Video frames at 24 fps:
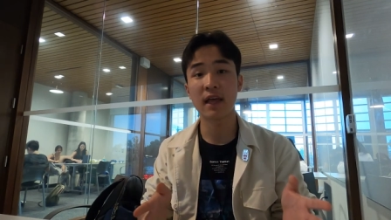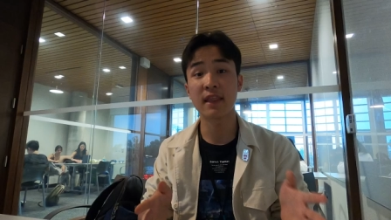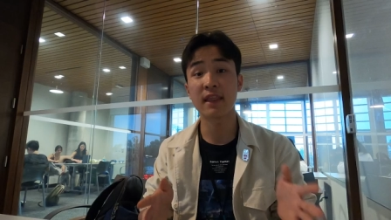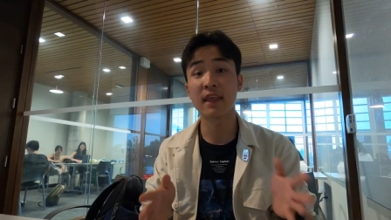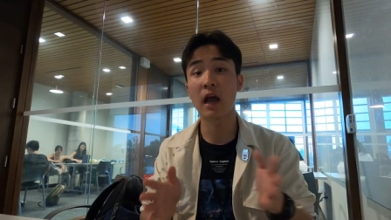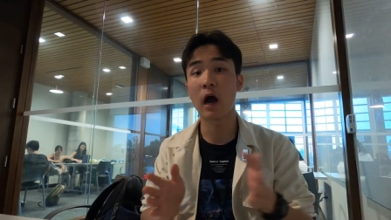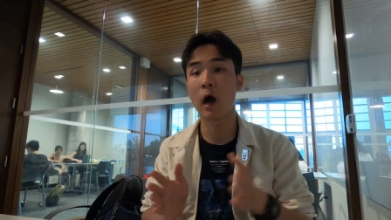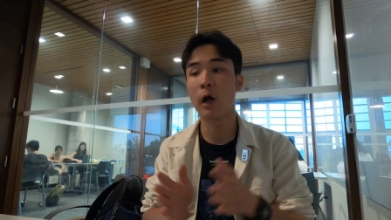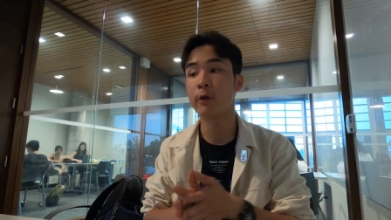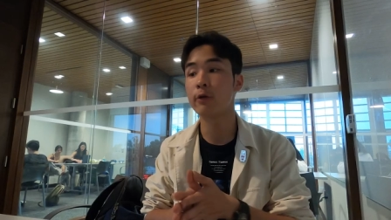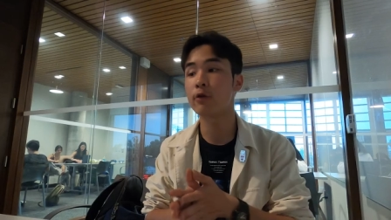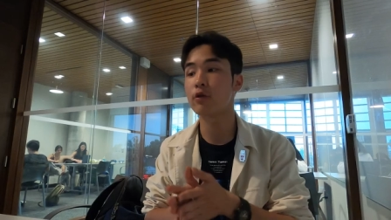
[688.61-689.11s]
and
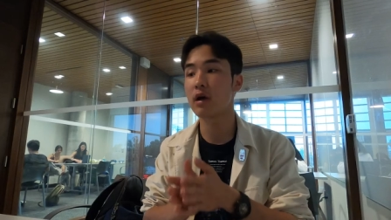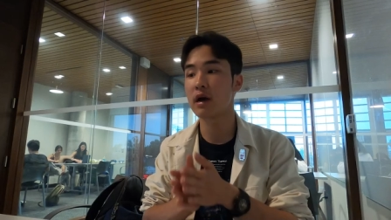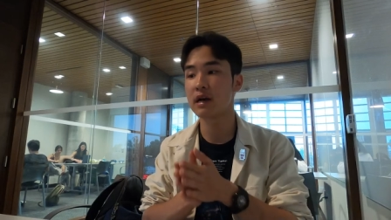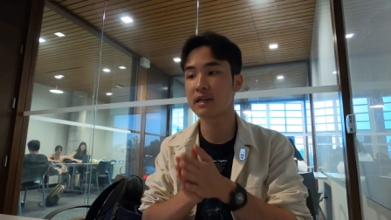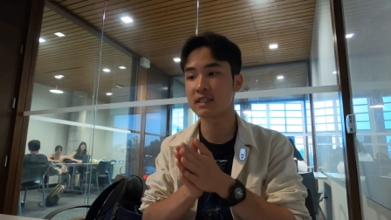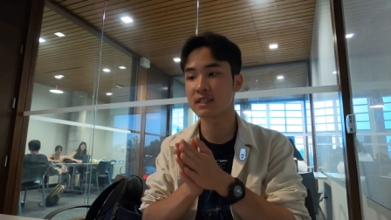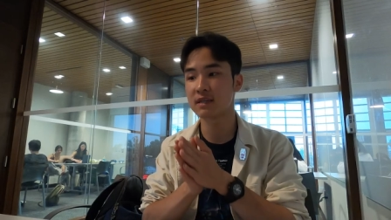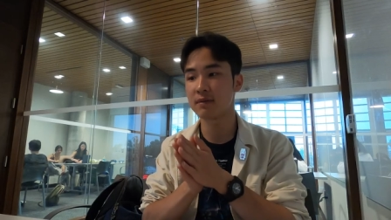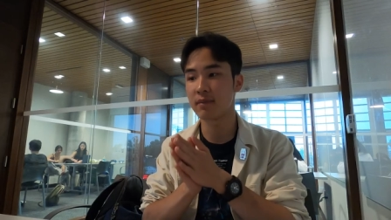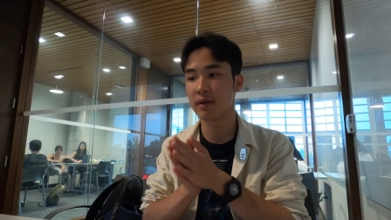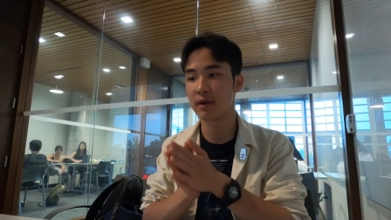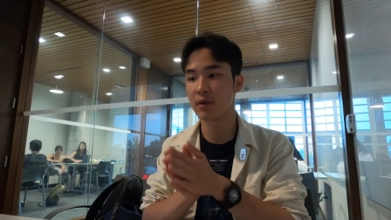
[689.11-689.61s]
they
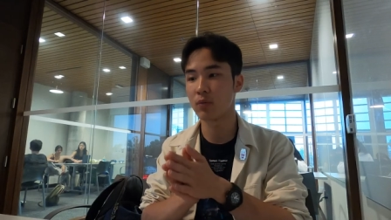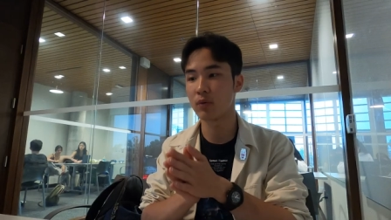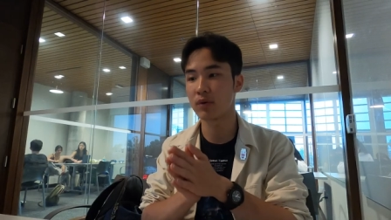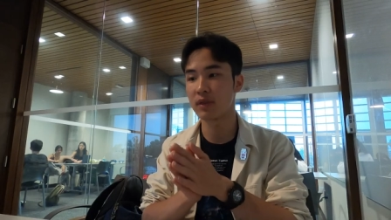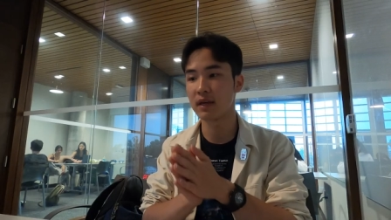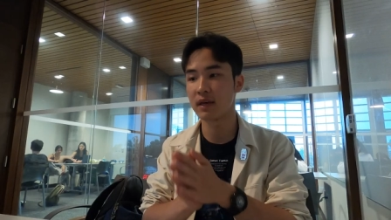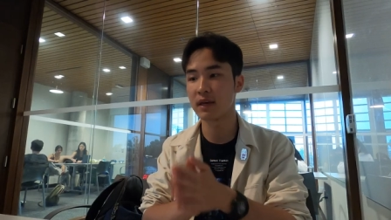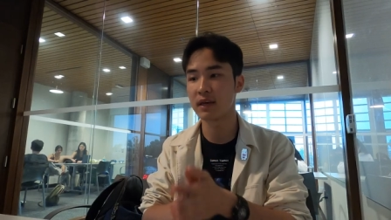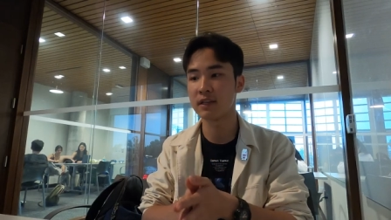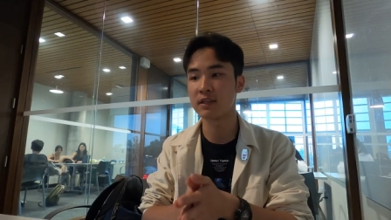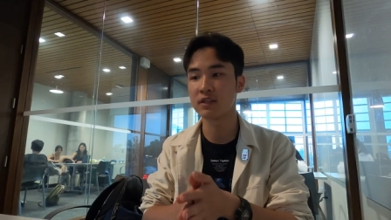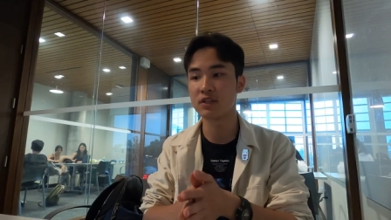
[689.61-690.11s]
underestimate
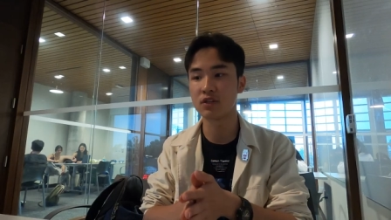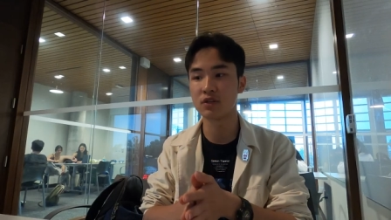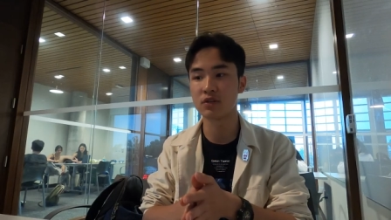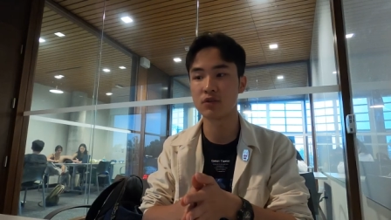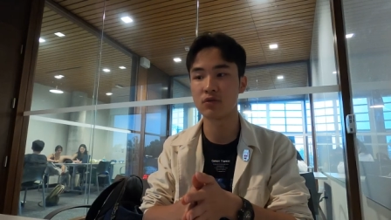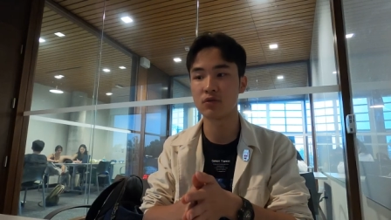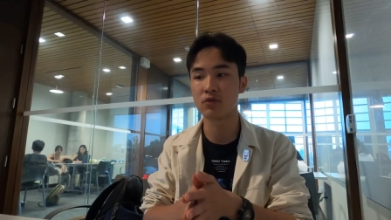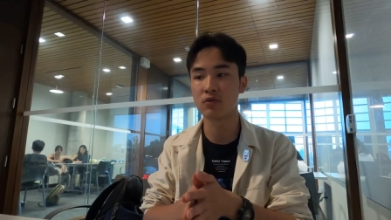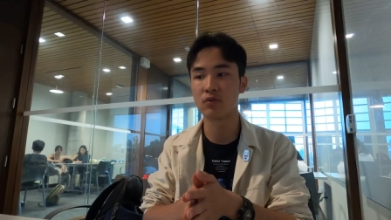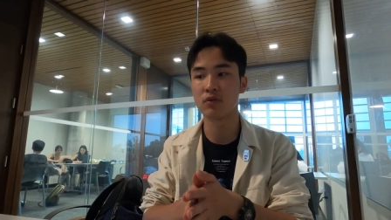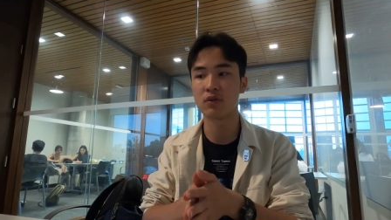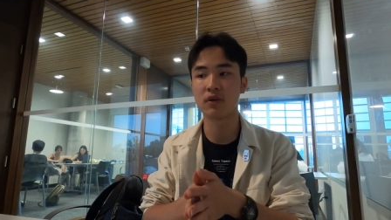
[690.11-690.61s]
what they can
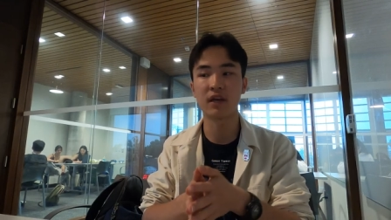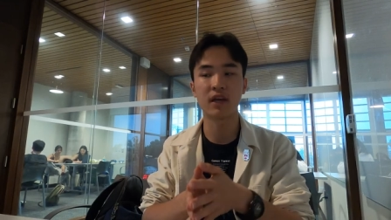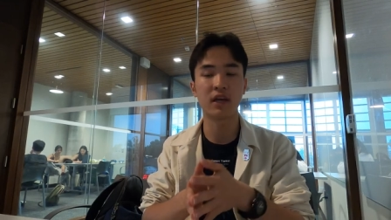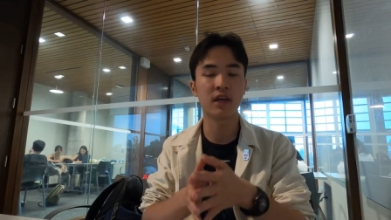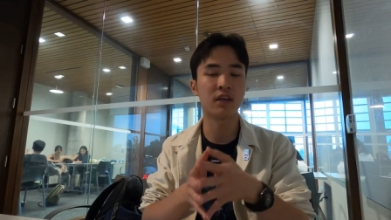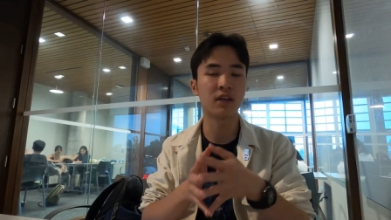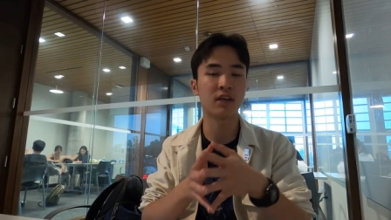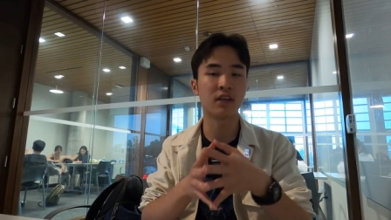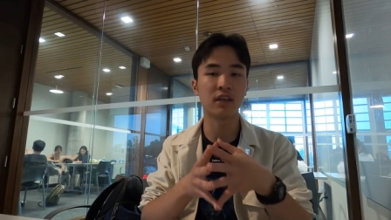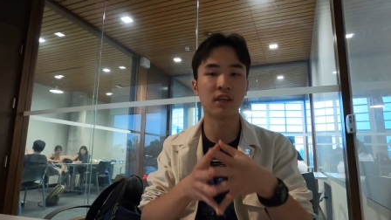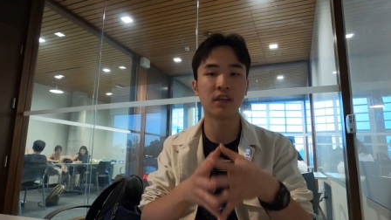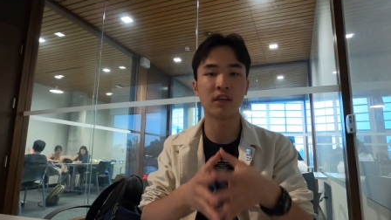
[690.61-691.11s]
do
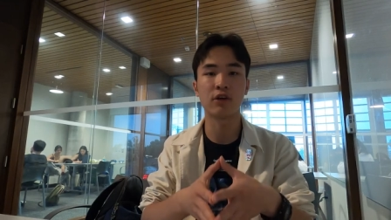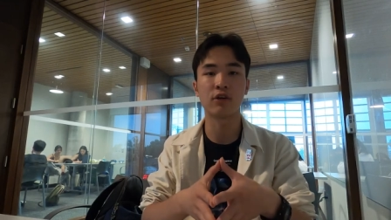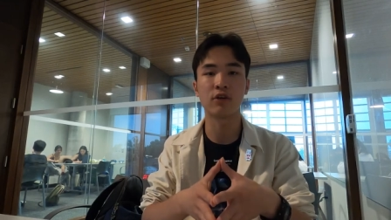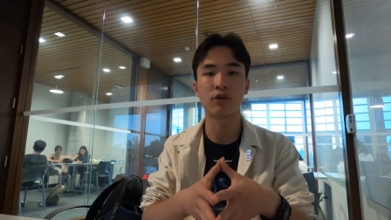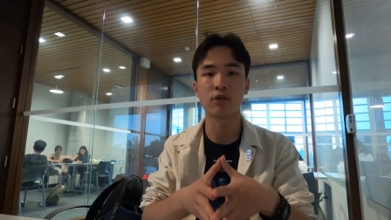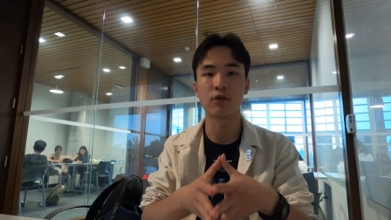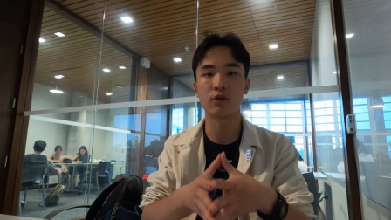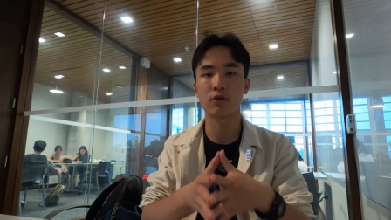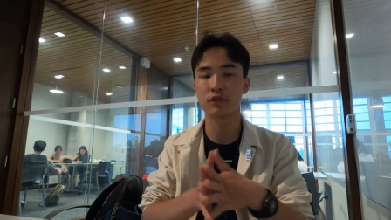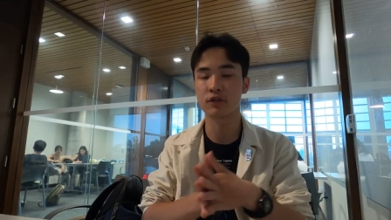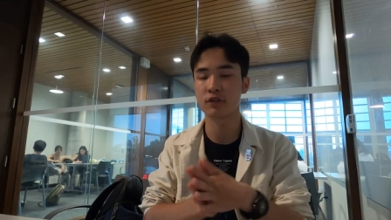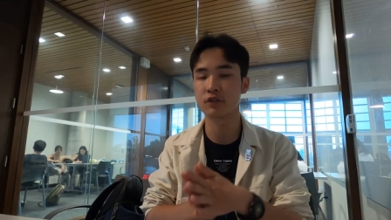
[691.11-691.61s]
in a
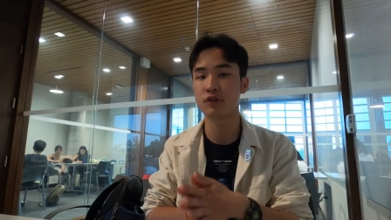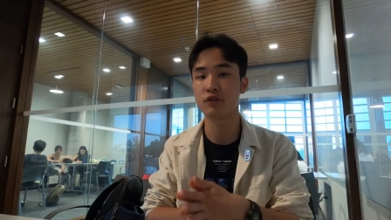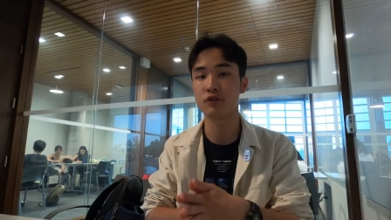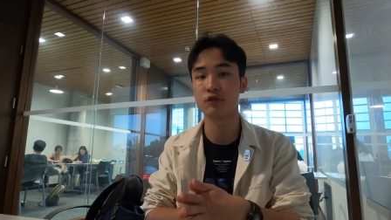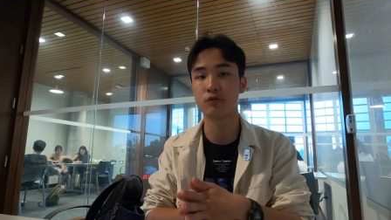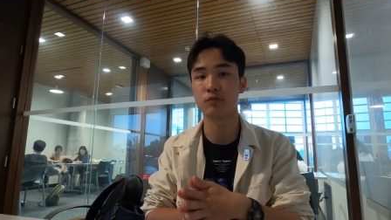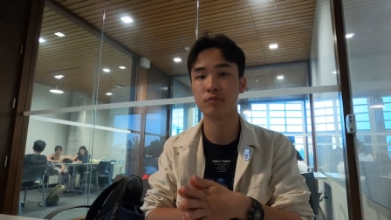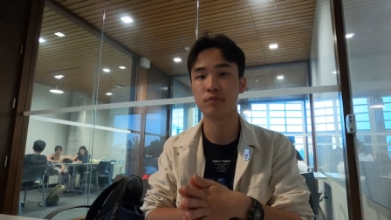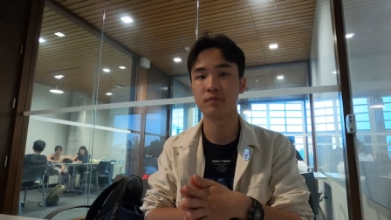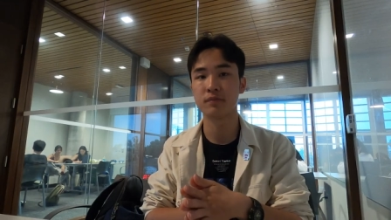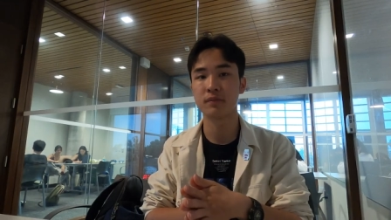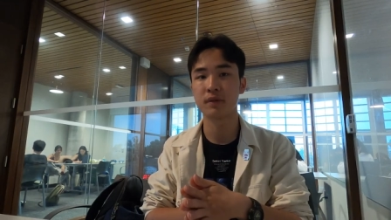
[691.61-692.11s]
year or
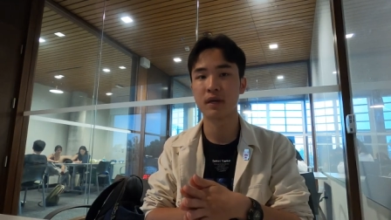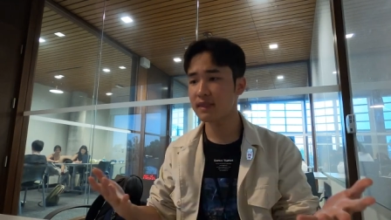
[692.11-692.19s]
two.